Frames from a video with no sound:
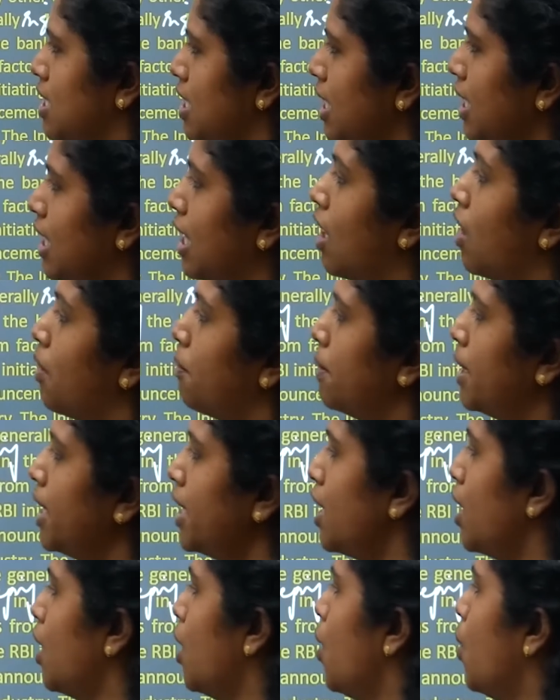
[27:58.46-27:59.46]
the government
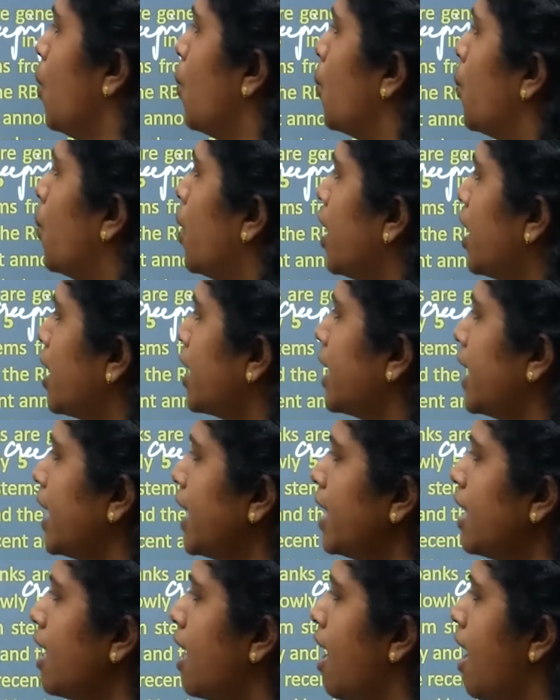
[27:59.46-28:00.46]

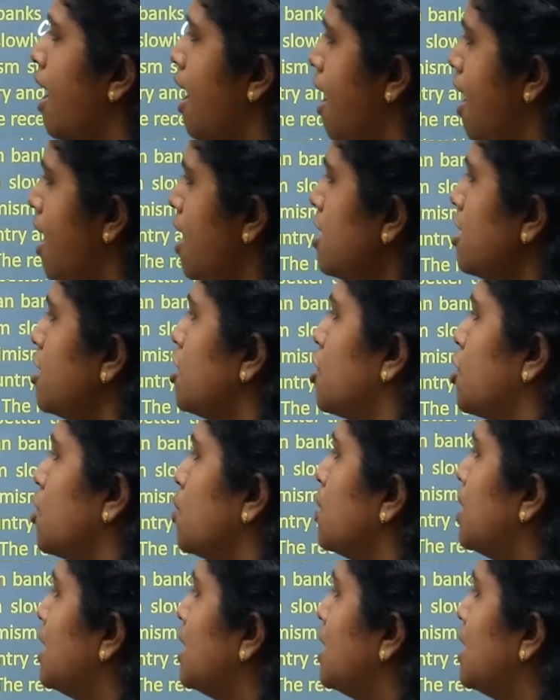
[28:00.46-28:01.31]
working hard to